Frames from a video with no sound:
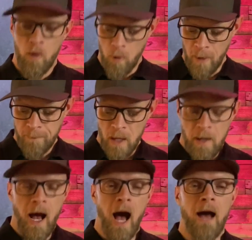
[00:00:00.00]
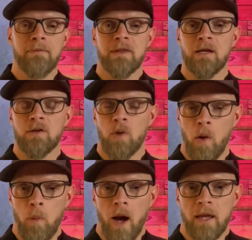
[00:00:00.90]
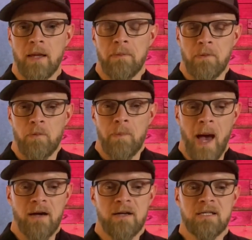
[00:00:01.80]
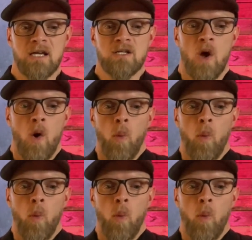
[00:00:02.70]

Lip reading: Well, I think why it matters is because